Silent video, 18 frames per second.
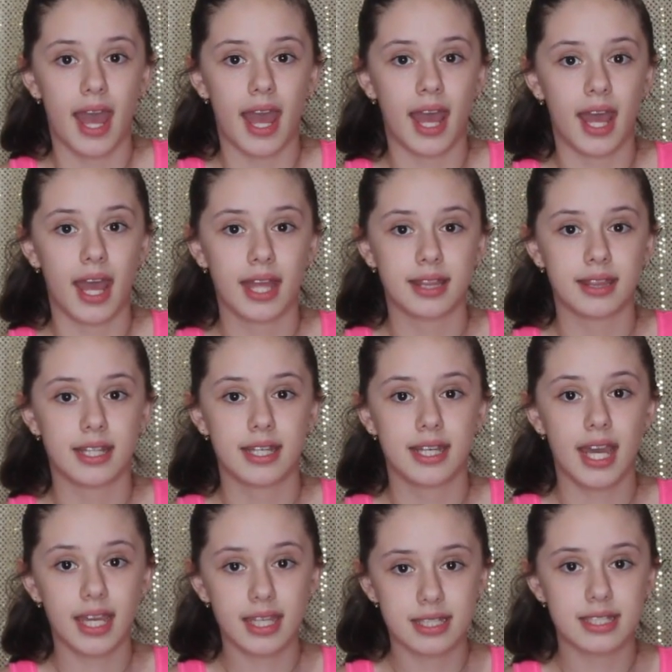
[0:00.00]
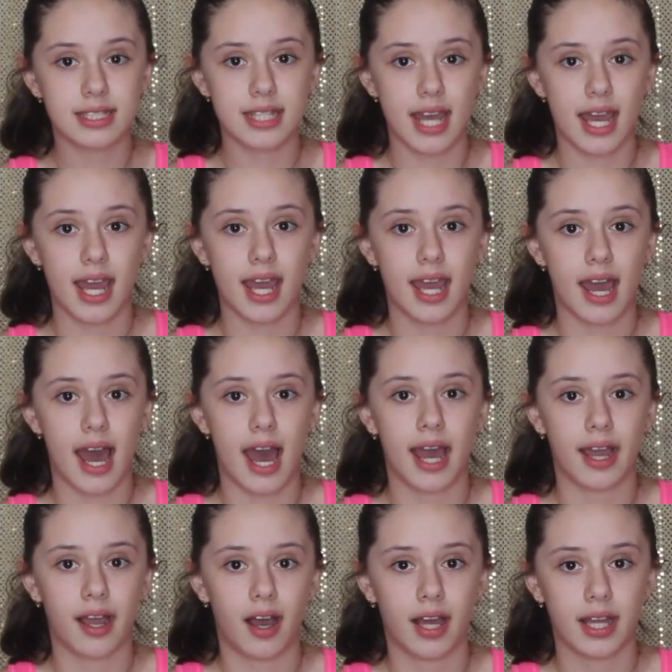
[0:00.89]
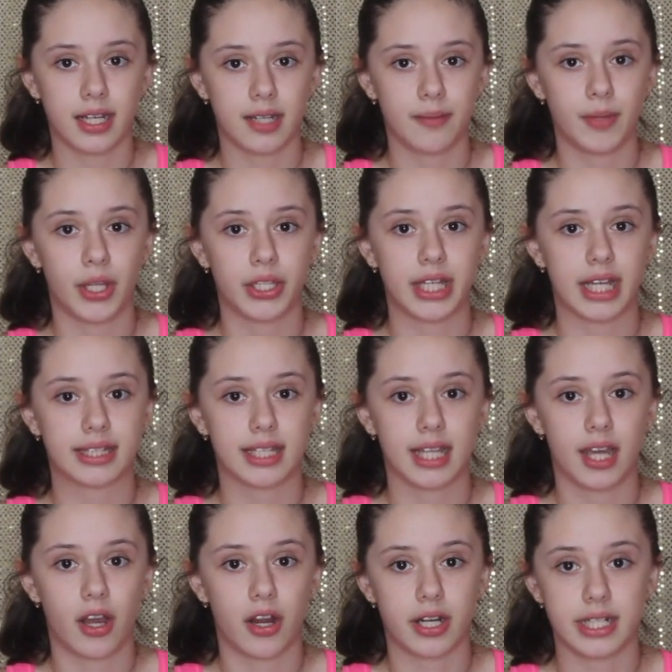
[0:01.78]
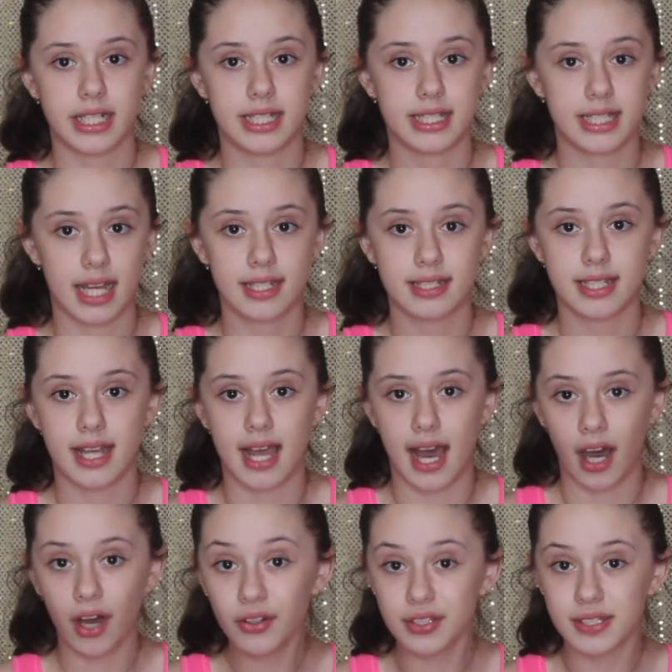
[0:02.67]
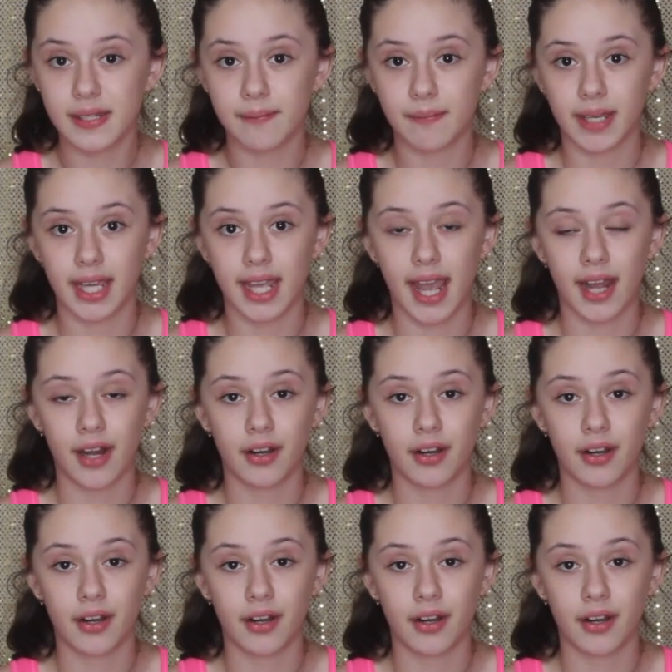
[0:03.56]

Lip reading: And the next day I got an email that they already sent it out to me.